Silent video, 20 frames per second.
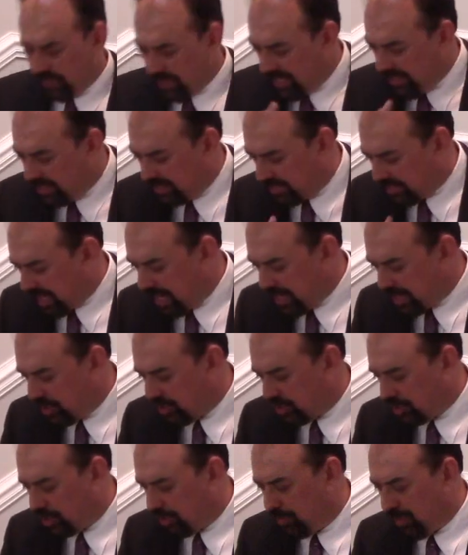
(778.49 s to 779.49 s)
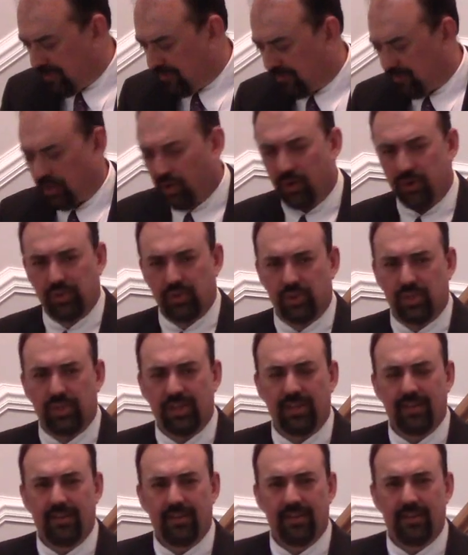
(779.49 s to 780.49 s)
He desires to be
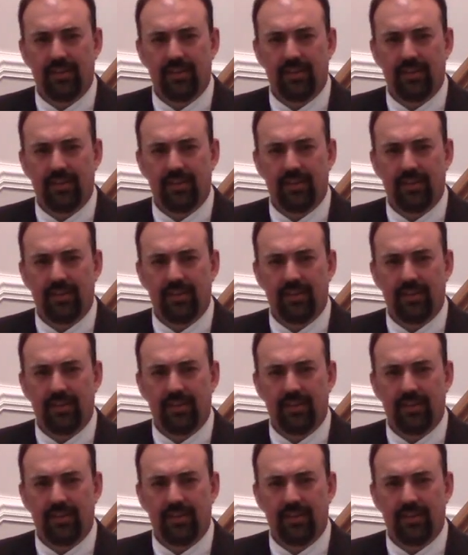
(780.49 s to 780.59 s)
first.